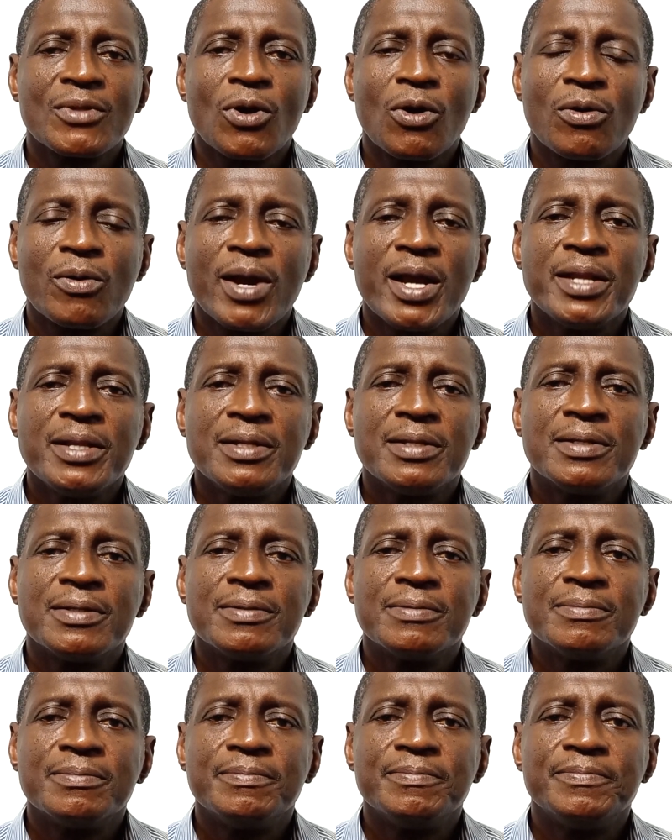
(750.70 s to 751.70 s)
All right?
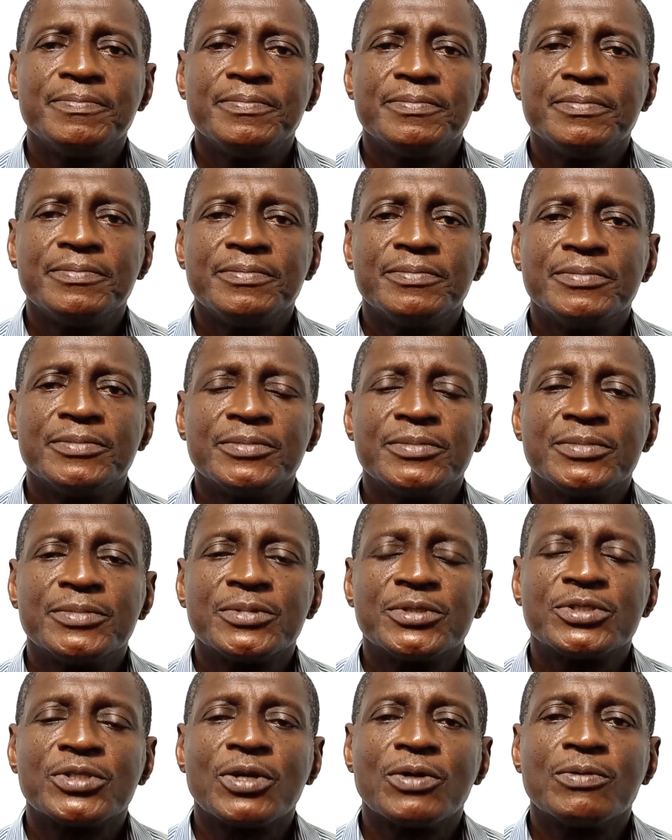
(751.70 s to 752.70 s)

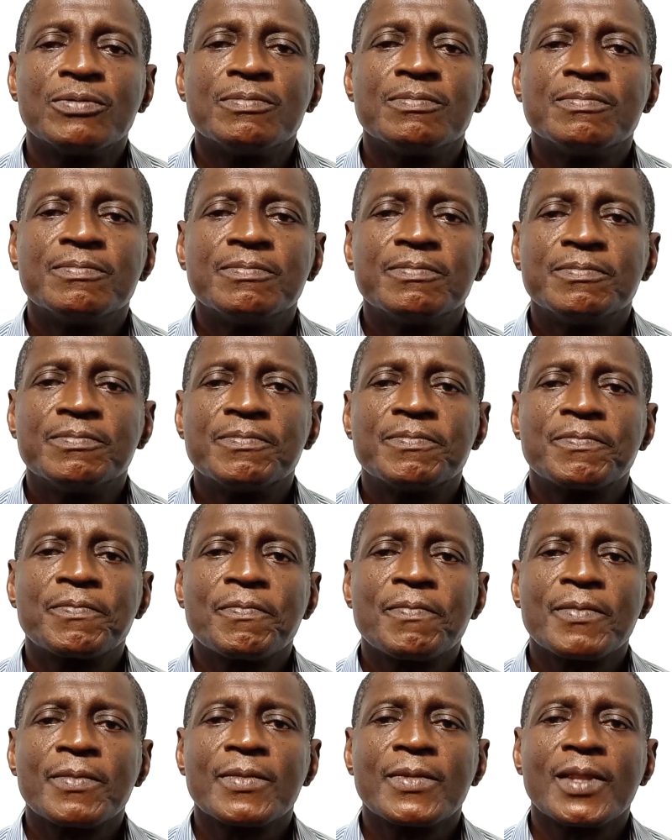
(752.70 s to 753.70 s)
So,
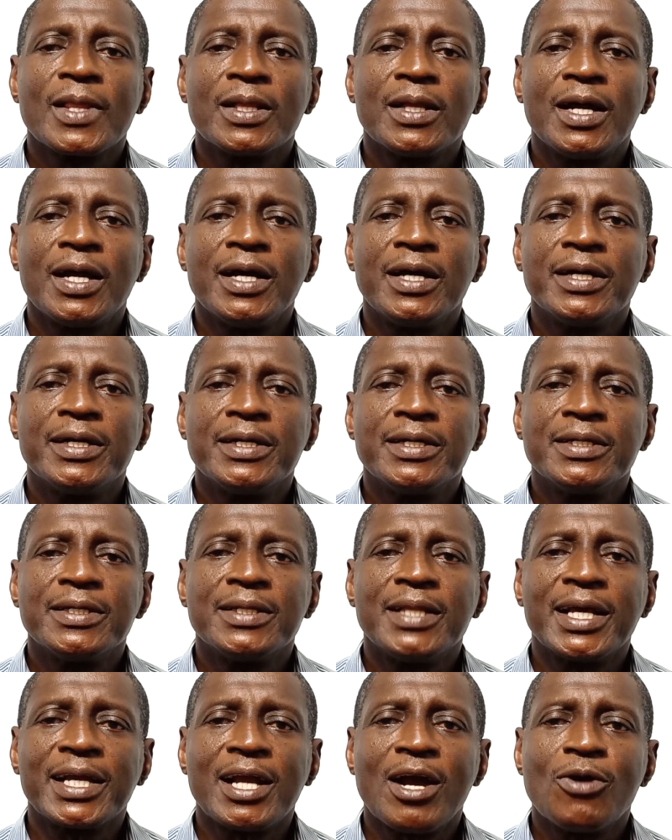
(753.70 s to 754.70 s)
I,
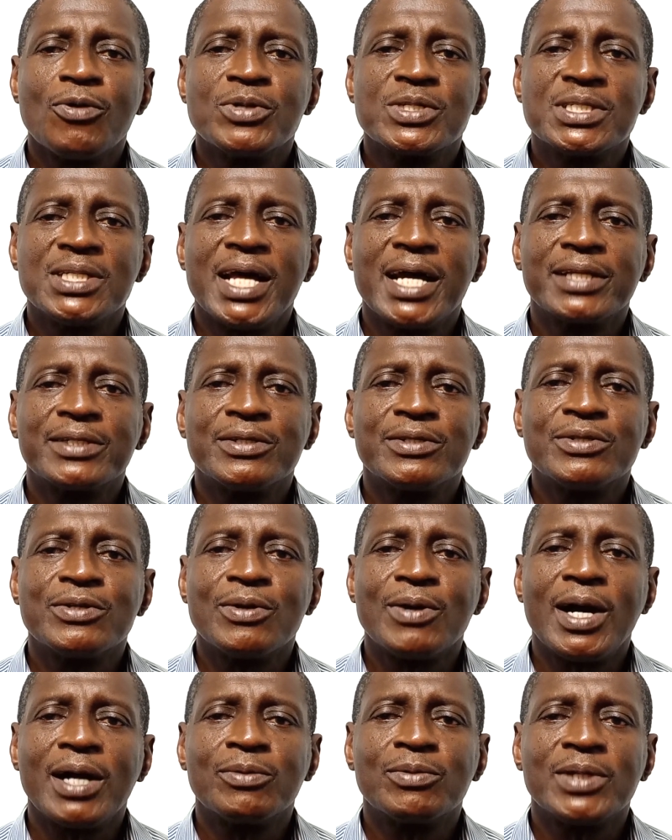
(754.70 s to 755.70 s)
like I always like to
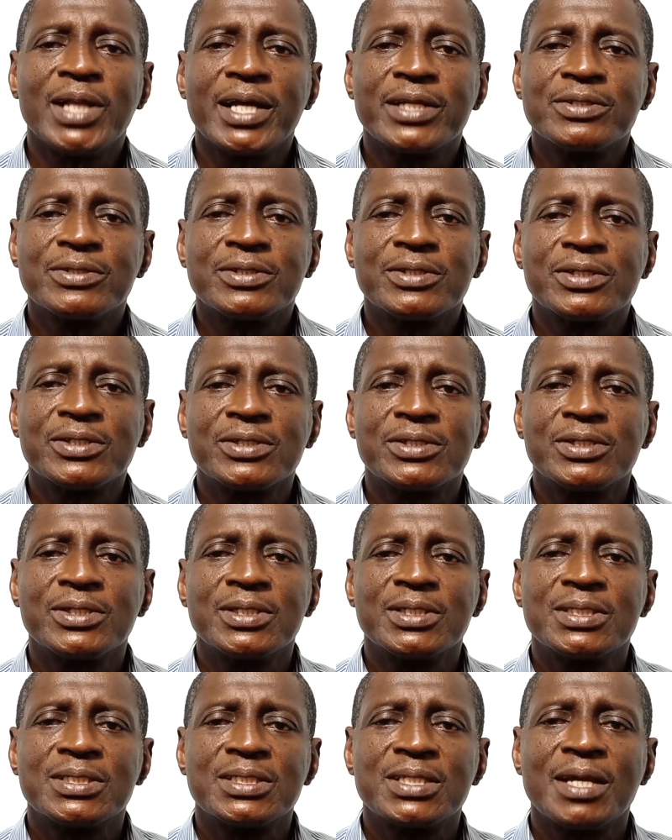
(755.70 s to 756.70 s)
do, I would like to just
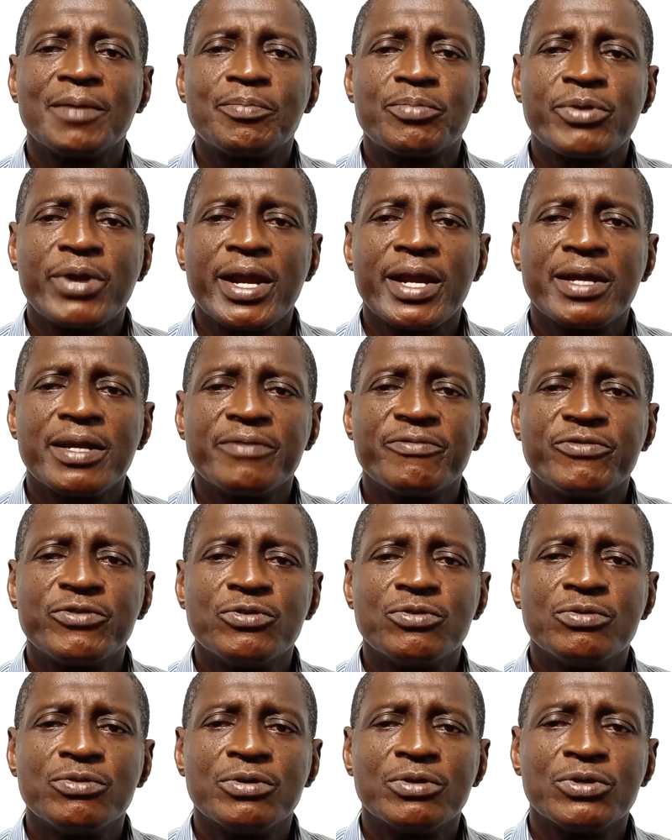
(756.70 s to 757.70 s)
say a prayer if
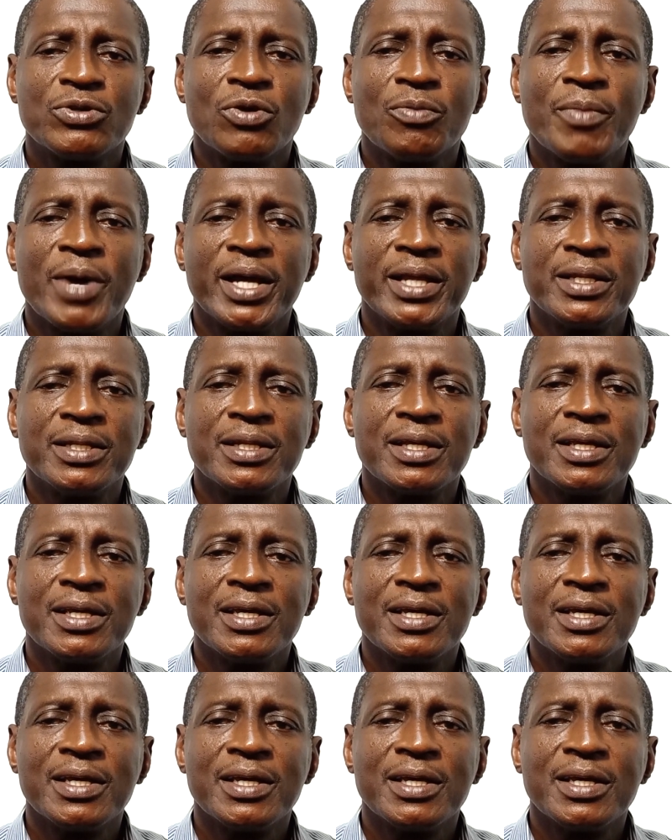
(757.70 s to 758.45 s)
you don't mind.